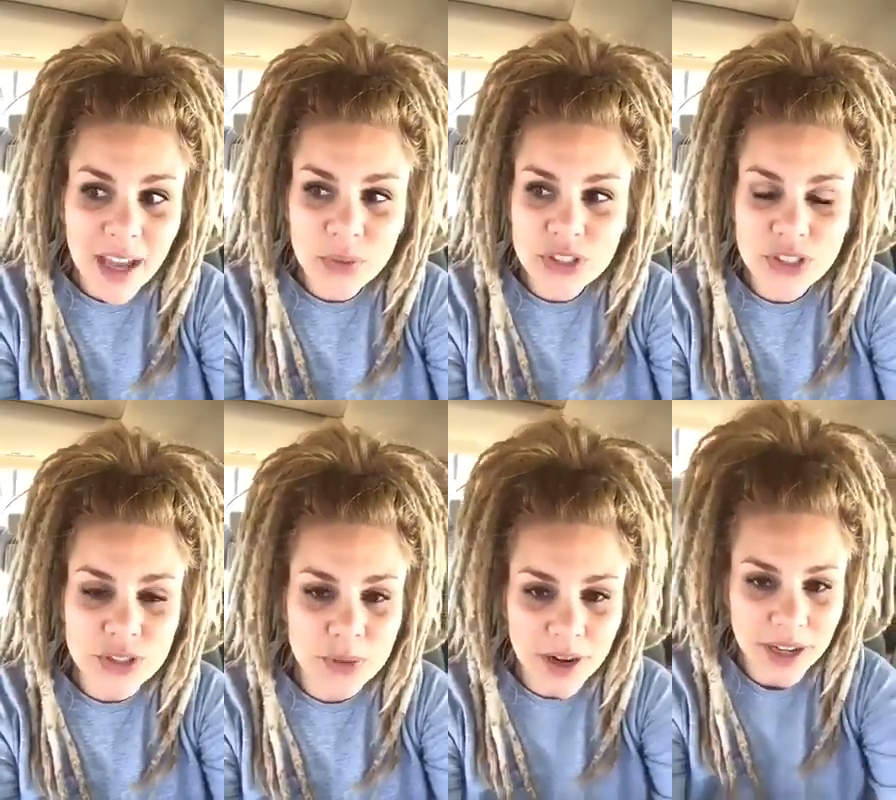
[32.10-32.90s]
I was
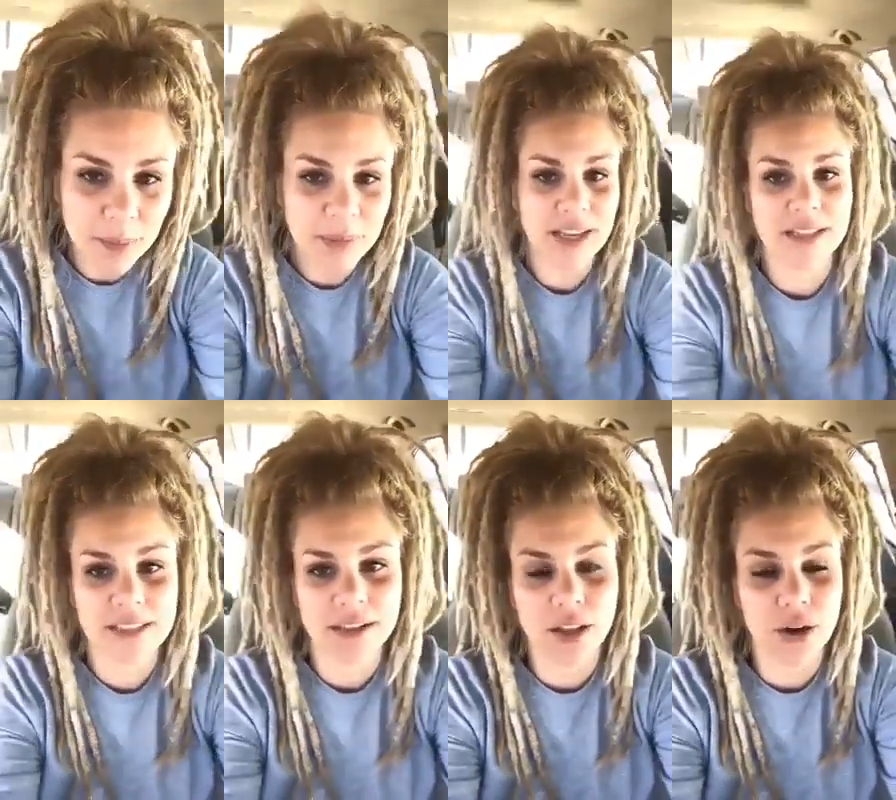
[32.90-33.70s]
just running up against
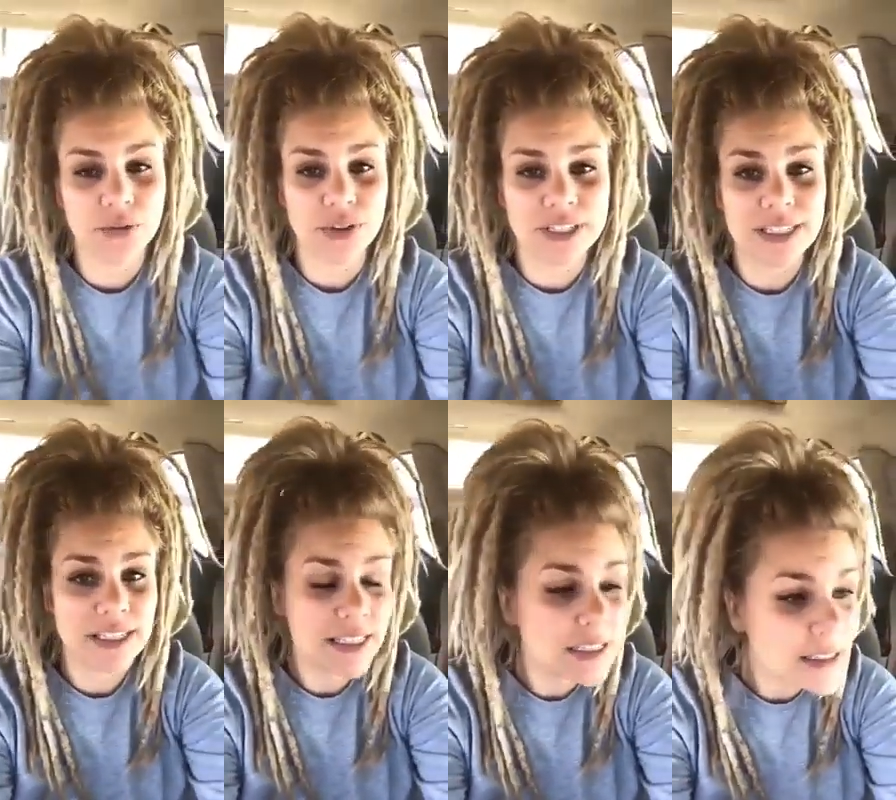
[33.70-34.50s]
a lot of
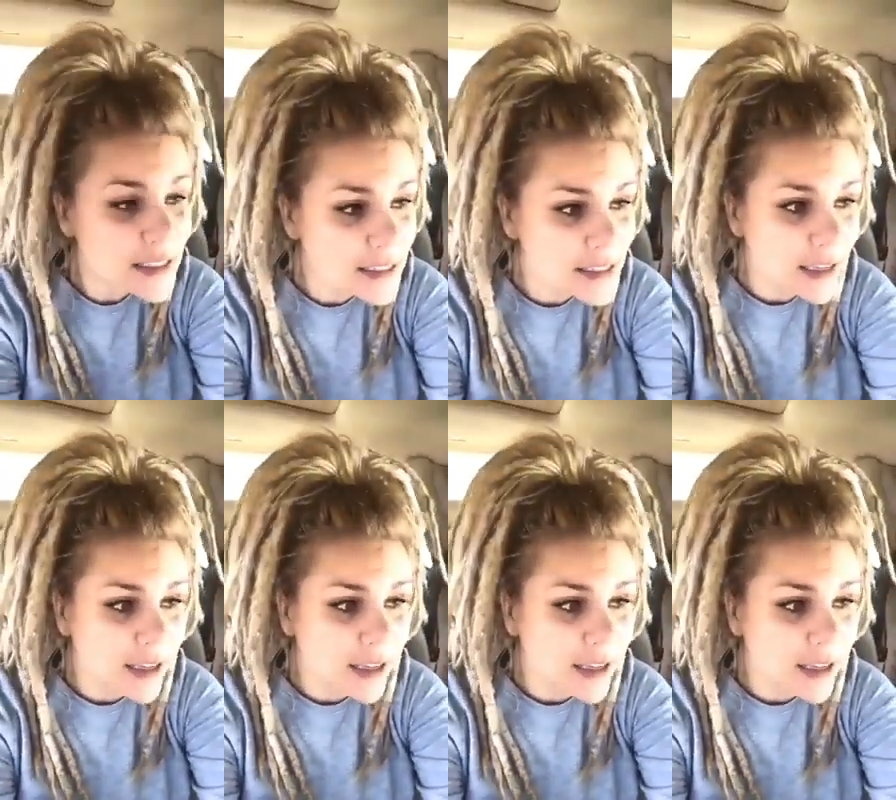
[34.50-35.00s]
resistance.